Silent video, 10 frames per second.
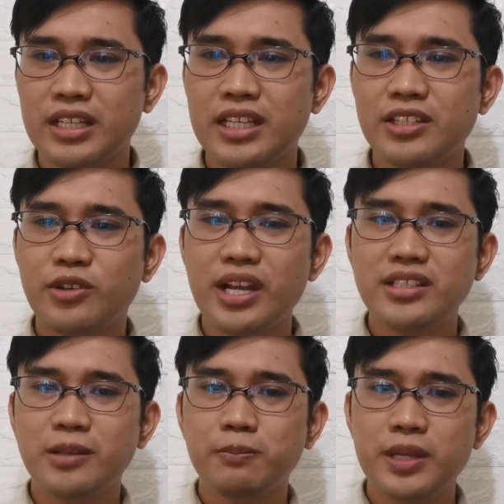It
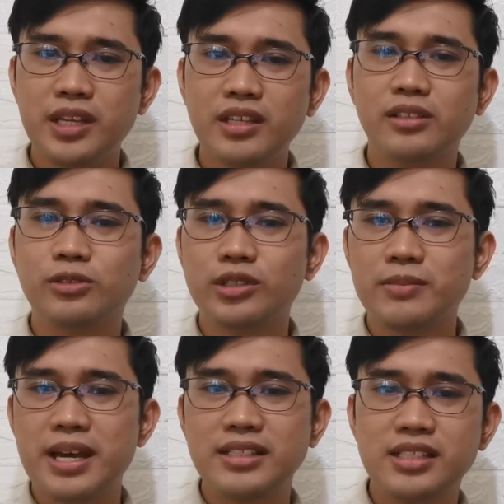creates appeal to
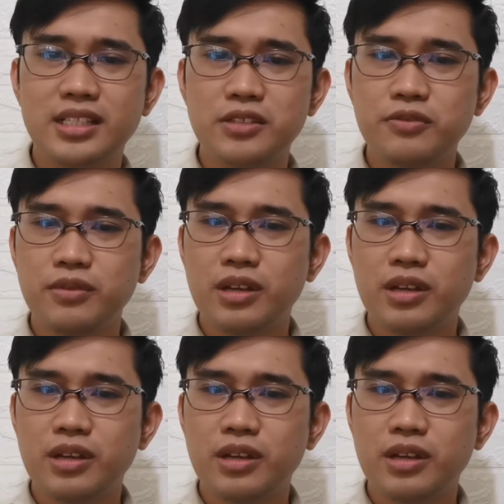the masses,